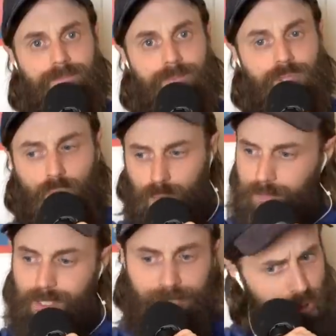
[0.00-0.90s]
So
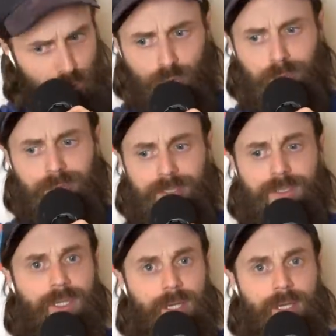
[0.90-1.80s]
clean your rooms.
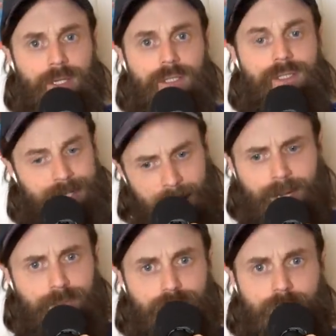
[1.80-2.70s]
Stand
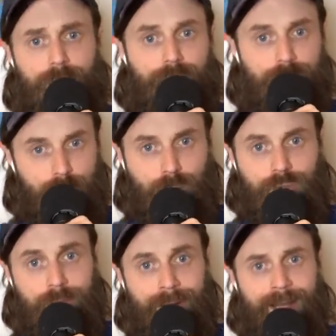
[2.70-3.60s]
up straight with your
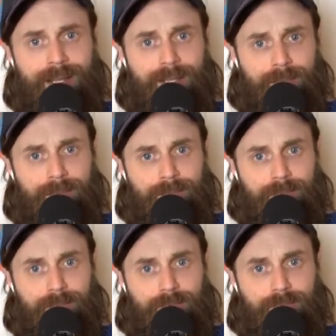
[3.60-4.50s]
shoulders back.
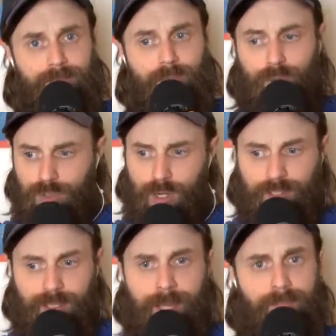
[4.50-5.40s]
Don't talk
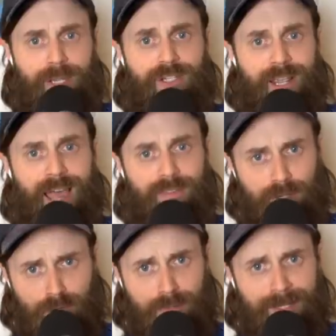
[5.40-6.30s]
to that bitch, Kathy
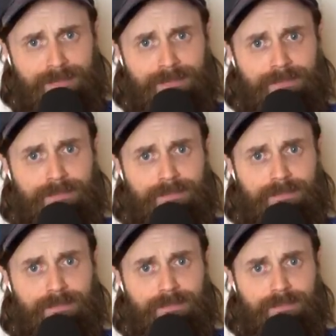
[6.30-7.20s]
Newman.
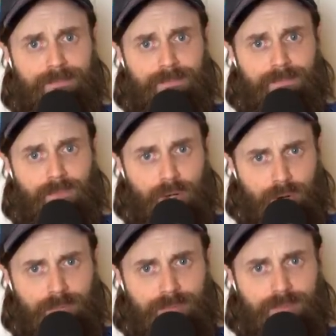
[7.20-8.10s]
You
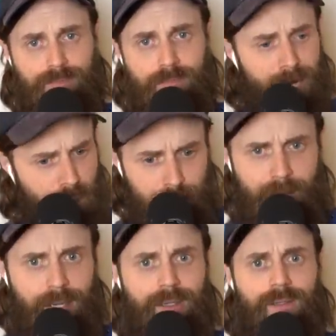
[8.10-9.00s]
know, make your
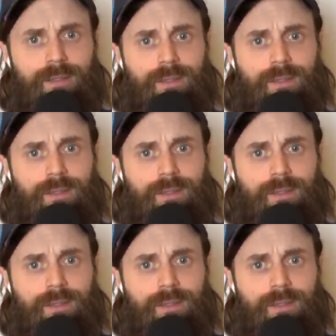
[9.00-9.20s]
bed.